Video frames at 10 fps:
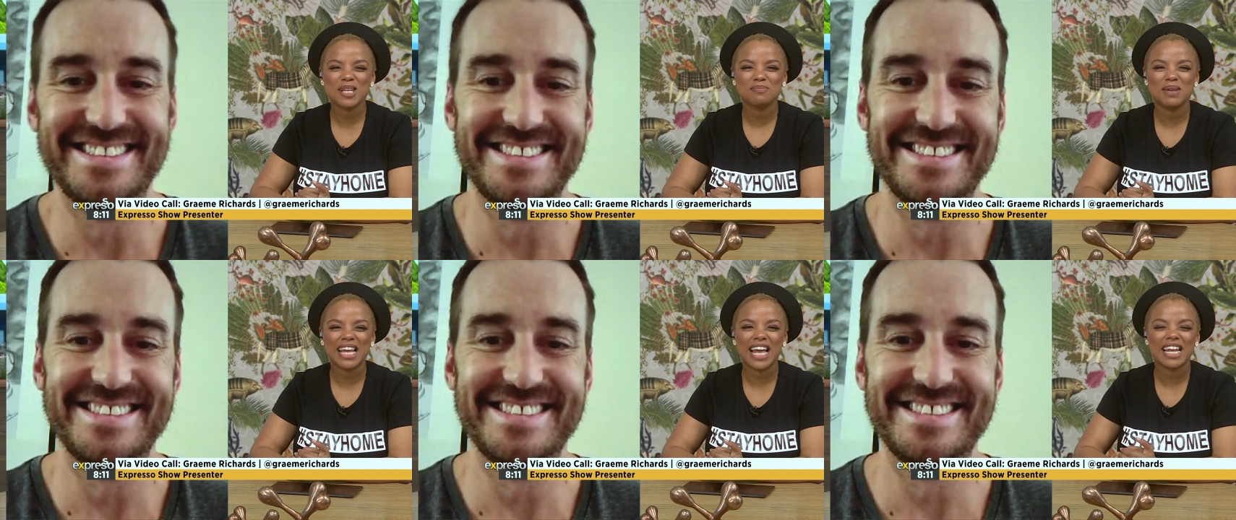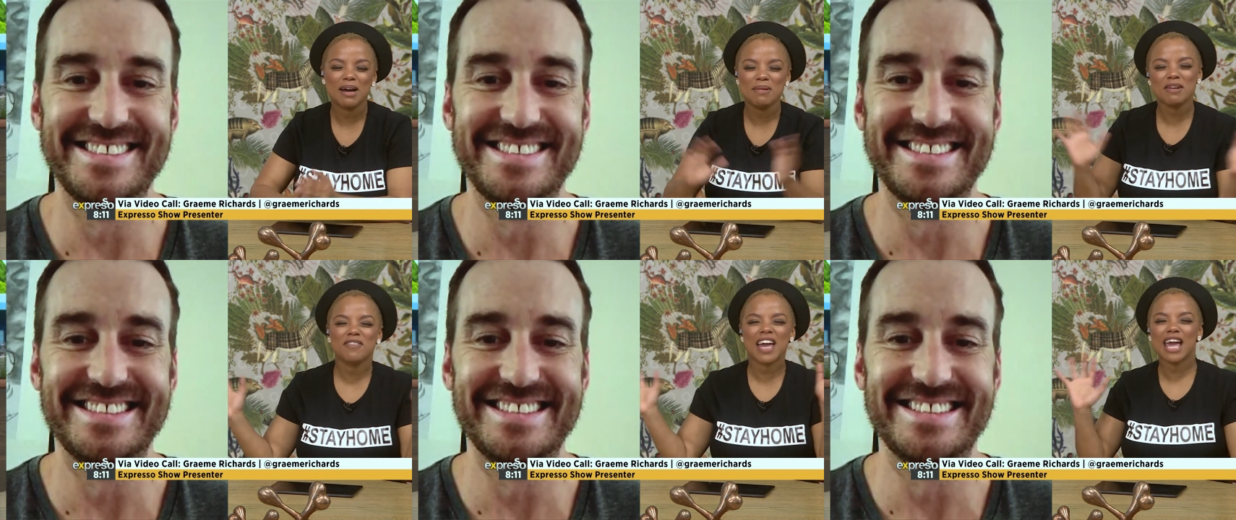Speaker 1: it must be a bit
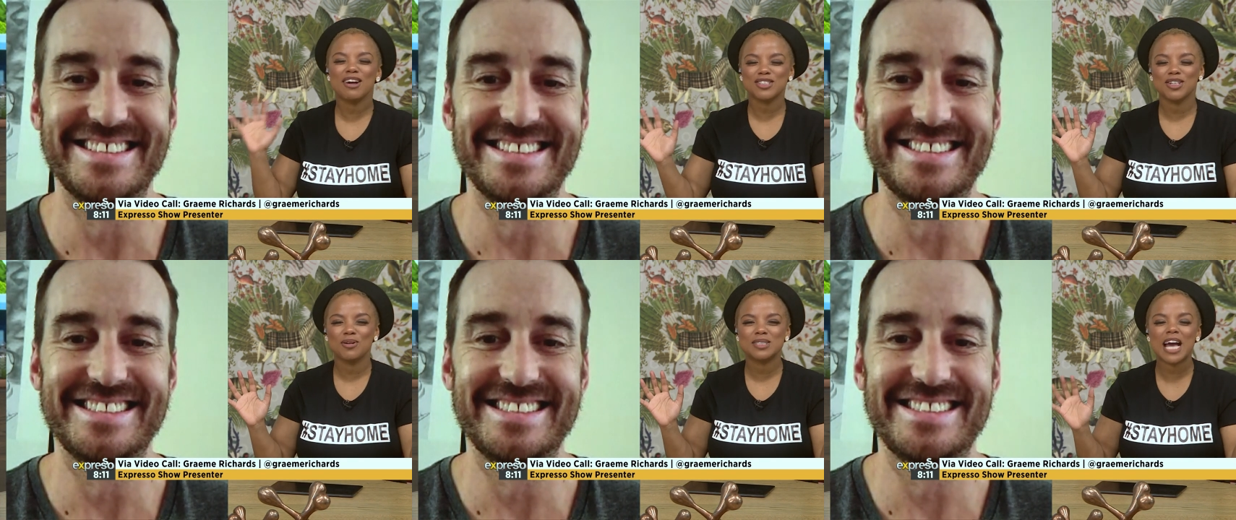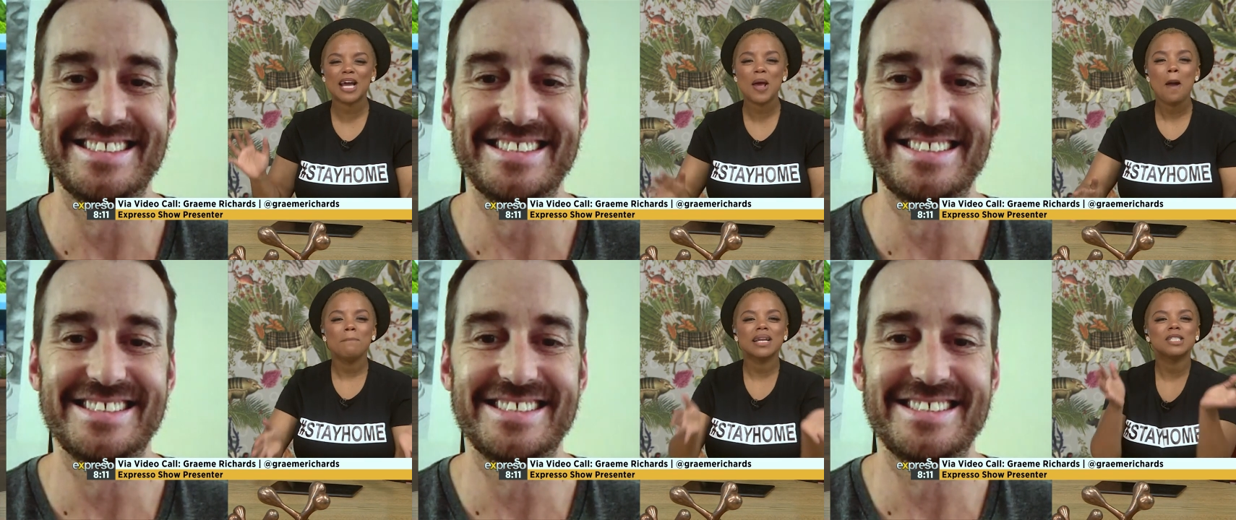of chaos on your side,
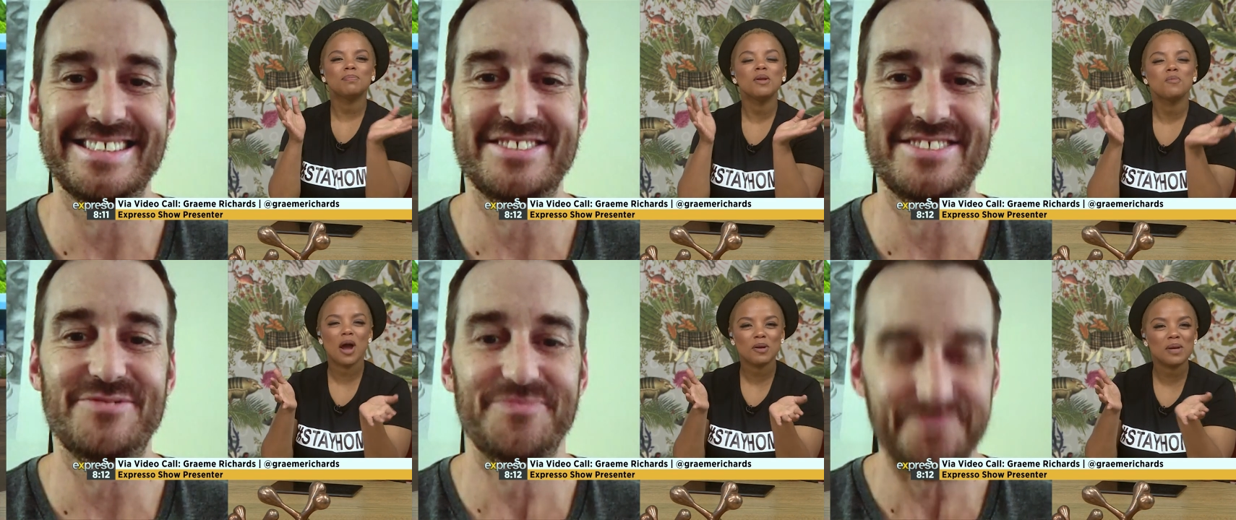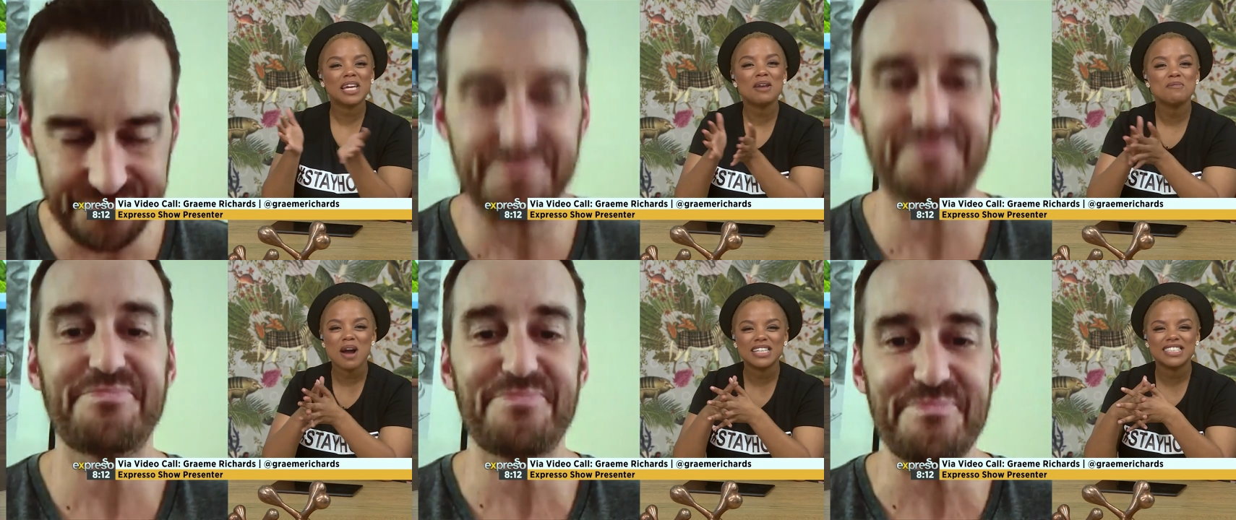but it's been one week
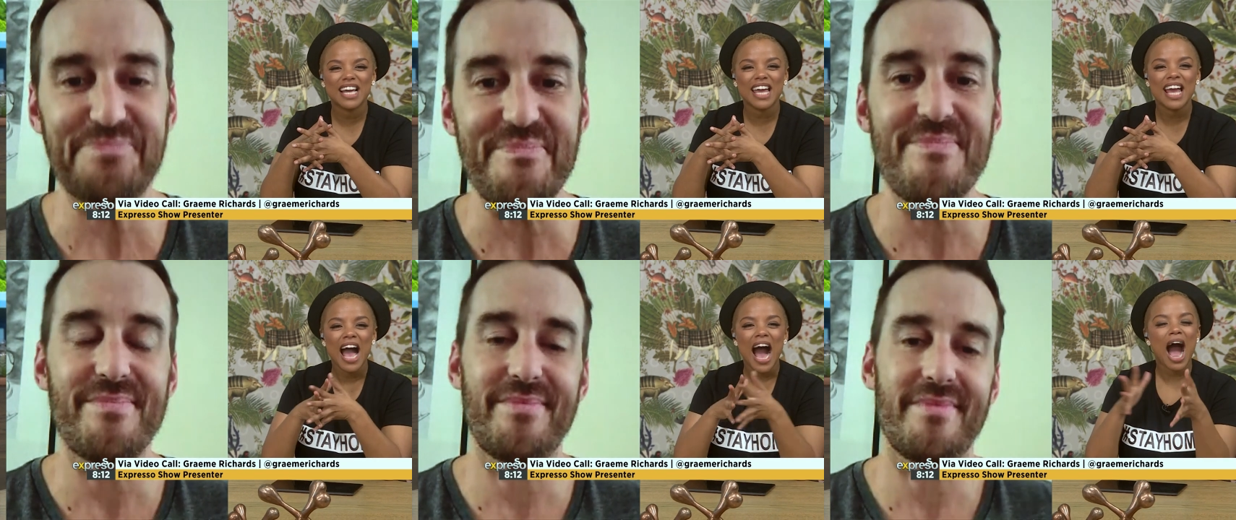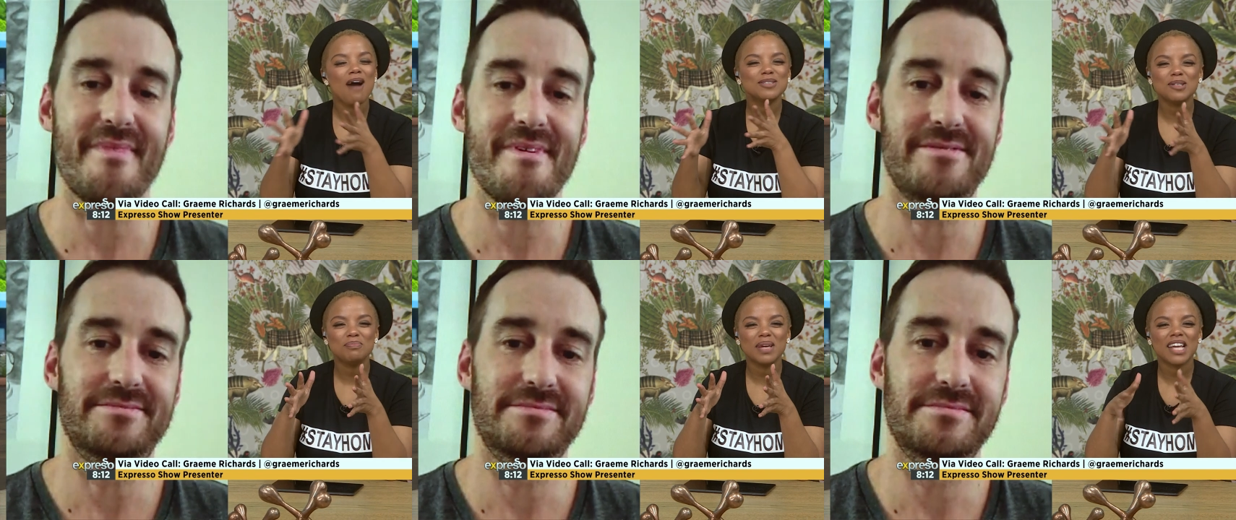and one day. How has
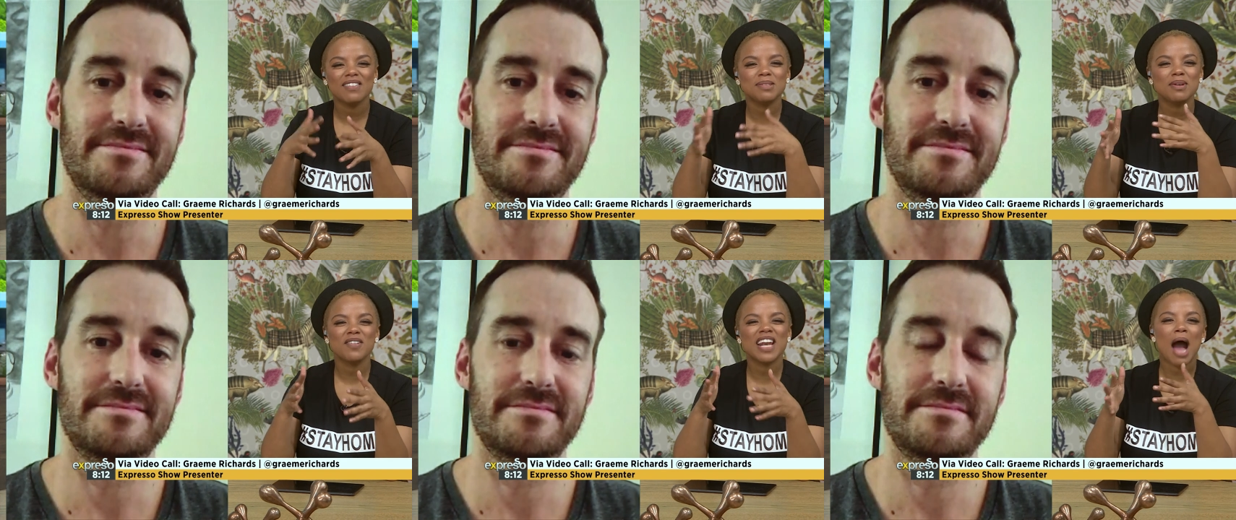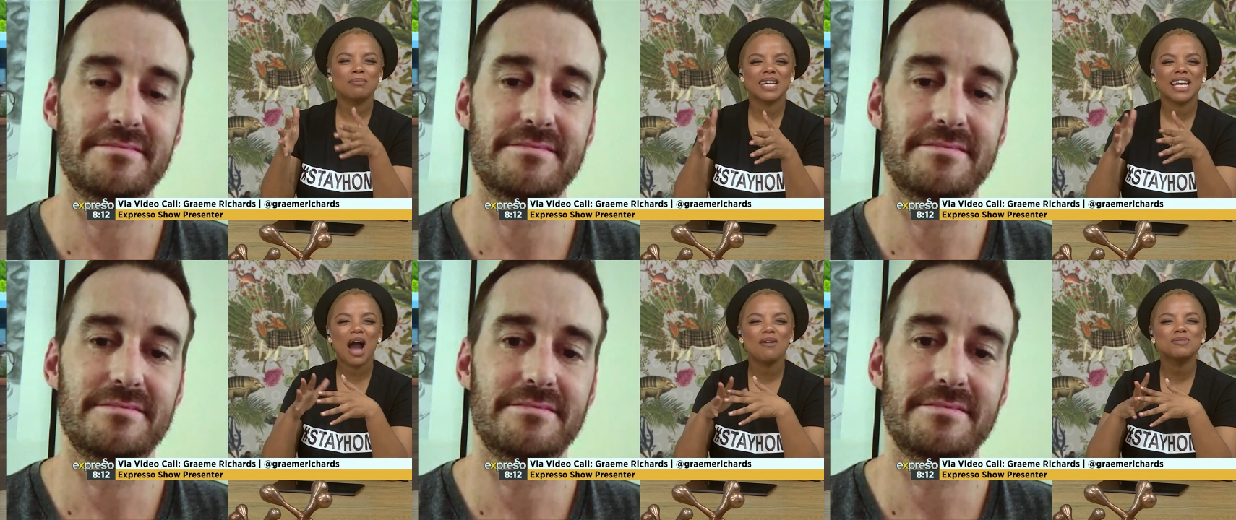it been? Give us a bit of an
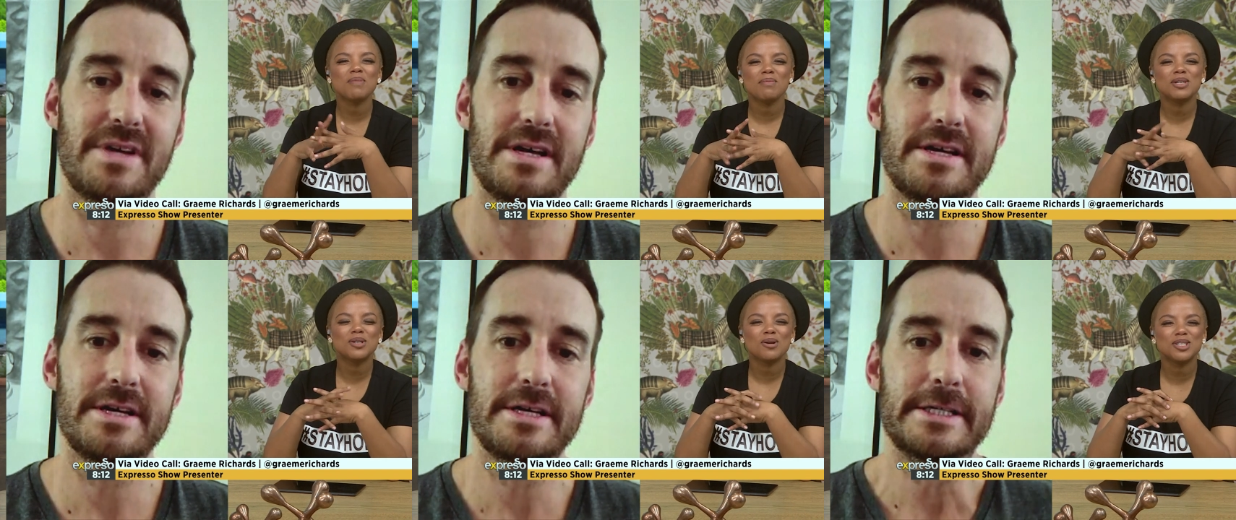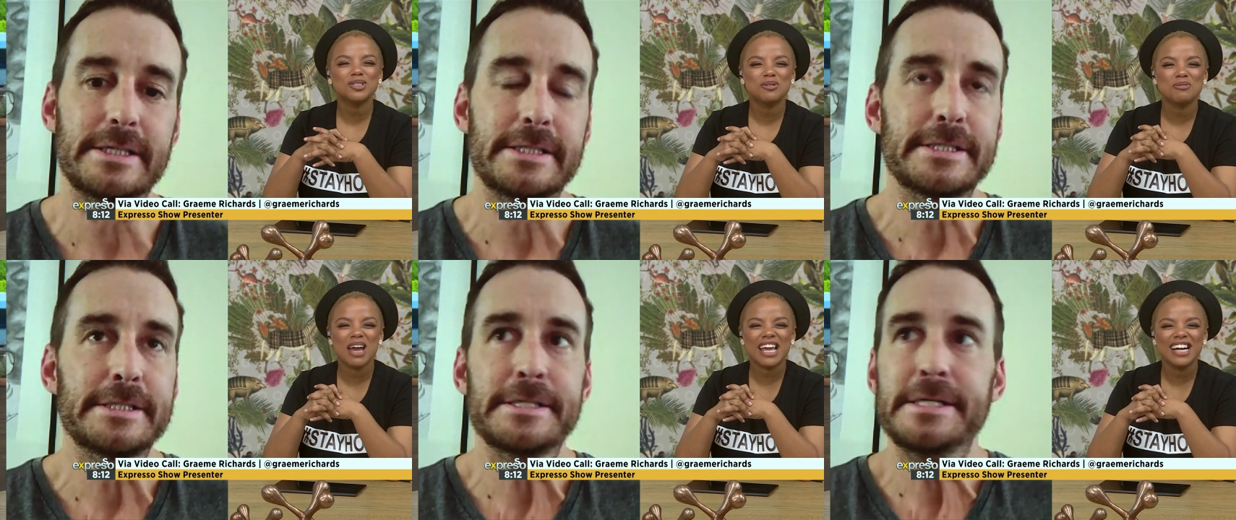update. How is baby Georgia
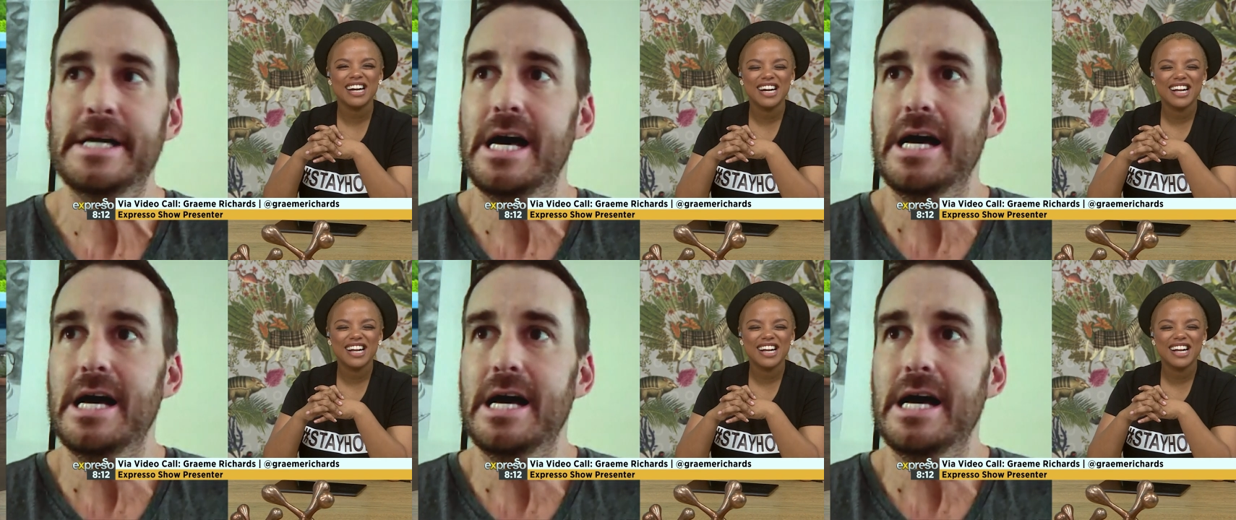doing?